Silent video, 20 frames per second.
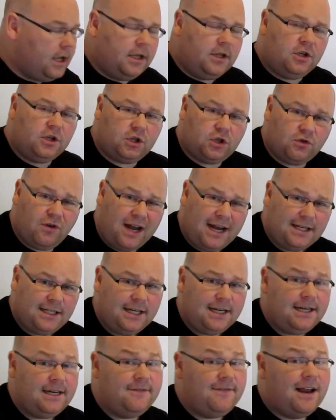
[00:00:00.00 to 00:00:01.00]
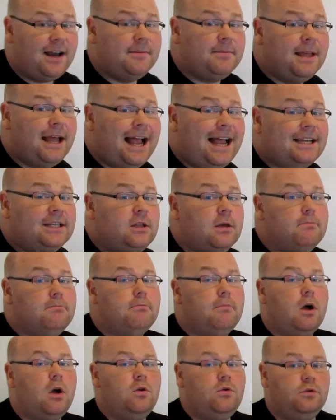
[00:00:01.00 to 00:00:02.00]
The strategy developed that has the
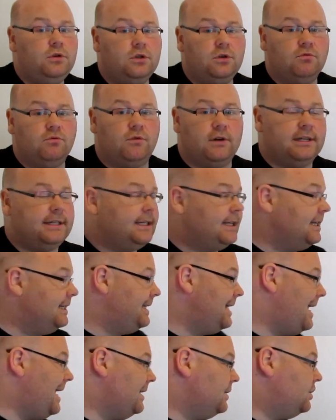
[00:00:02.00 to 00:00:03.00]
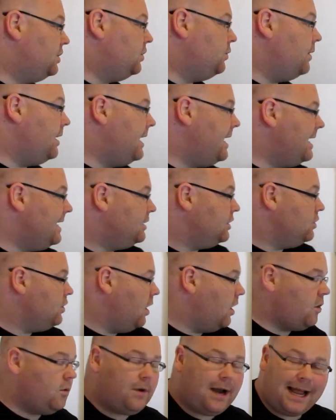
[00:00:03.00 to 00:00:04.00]
most risk attached to it is
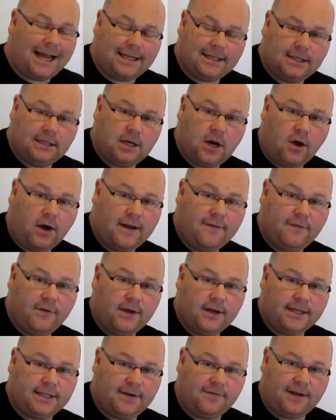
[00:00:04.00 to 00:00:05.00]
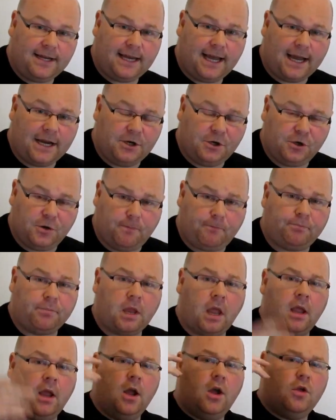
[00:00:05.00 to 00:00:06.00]
known as diversification.
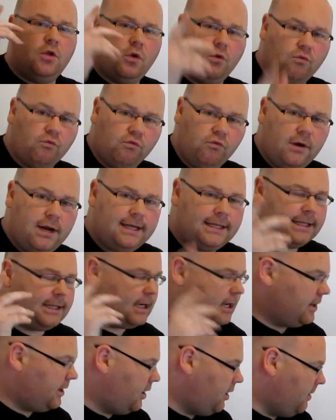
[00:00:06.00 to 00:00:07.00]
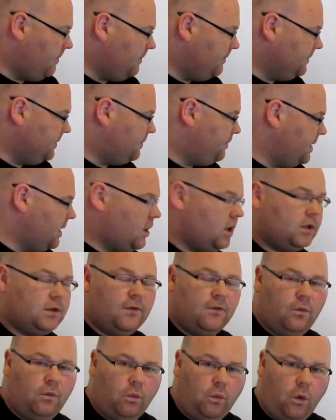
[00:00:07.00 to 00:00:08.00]
The risk comes because
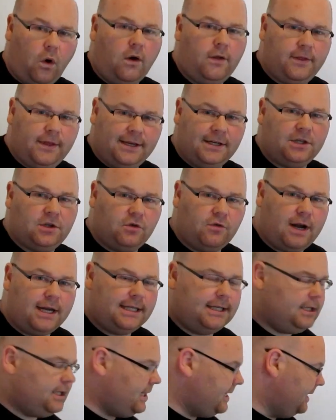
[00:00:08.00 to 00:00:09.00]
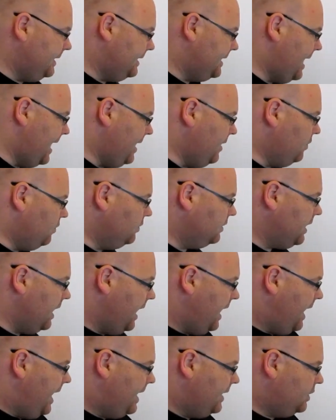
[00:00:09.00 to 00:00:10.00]
of what this strategy entails.
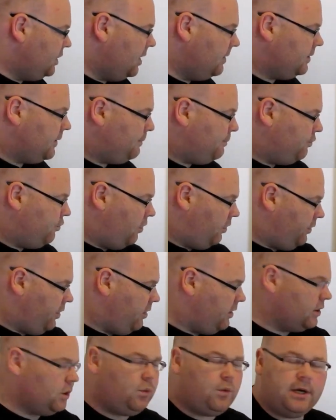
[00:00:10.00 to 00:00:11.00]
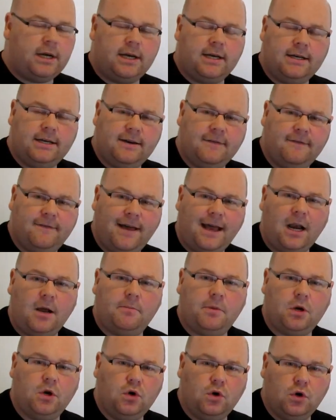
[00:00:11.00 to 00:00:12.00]
In terms of products, we're going to
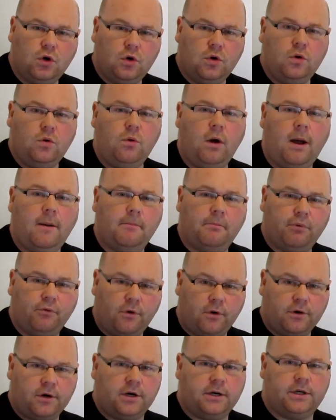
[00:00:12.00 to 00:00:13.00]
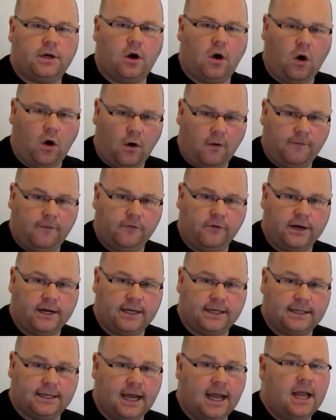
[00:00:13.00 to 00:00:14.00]
develop new product
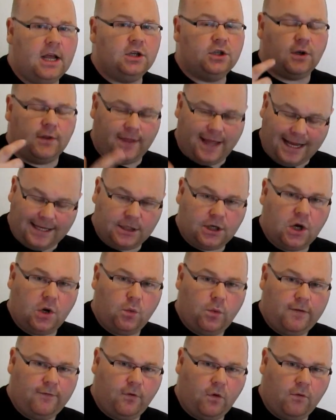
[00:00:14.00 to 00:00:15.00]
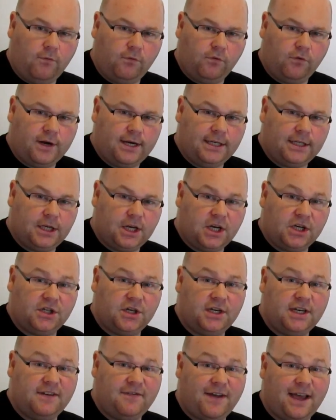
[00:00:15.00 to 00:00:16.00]
offerings. So that's going to involve research
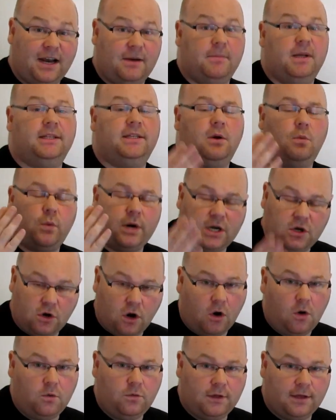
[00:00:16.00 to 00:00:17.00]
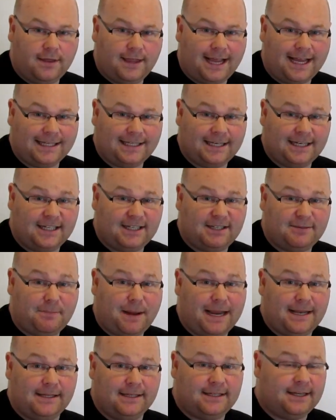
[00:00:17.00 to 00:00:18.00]
and development, and we know that that's
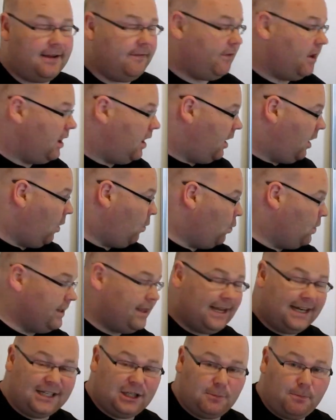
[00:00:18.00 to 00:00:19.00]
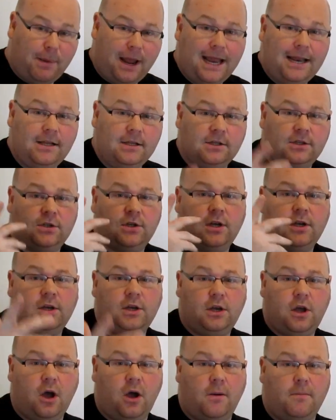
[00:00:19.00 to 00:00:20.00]
expensive. And with expense
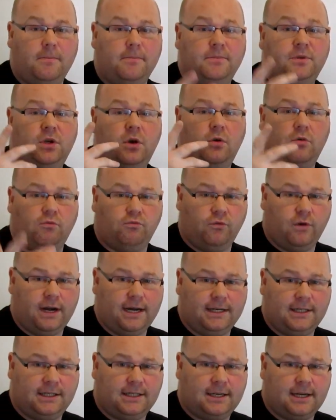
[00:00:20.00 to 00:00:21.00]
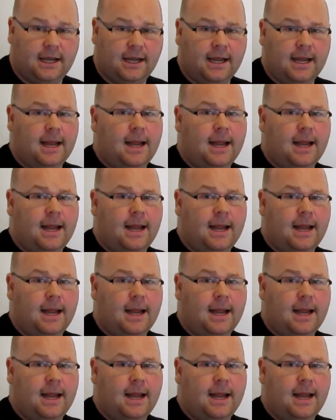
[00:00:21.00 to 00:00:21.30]
comes risk.